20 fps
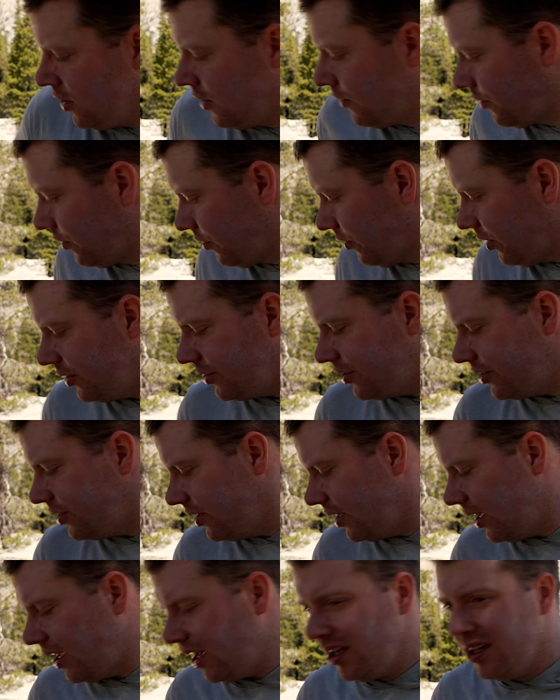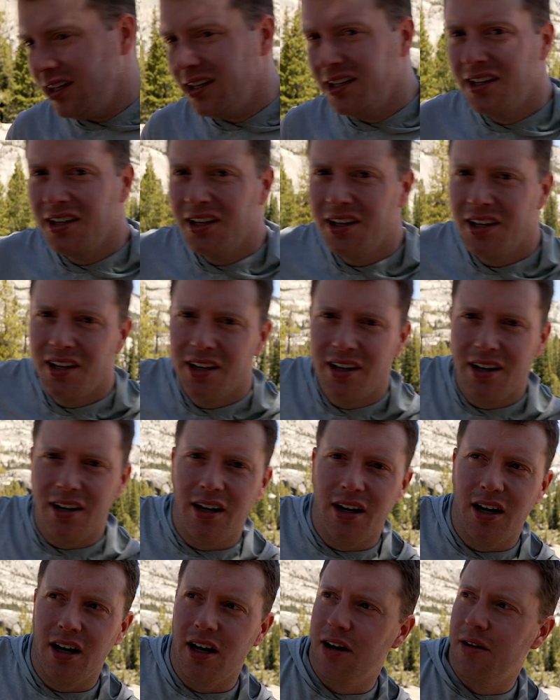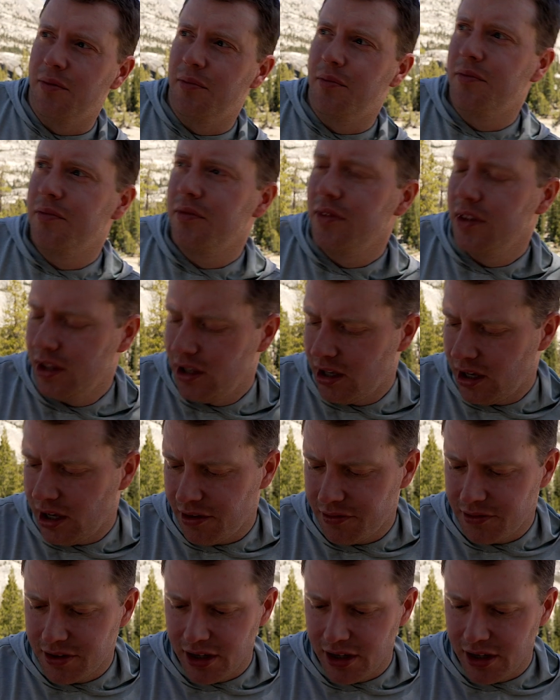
For lunch today, I've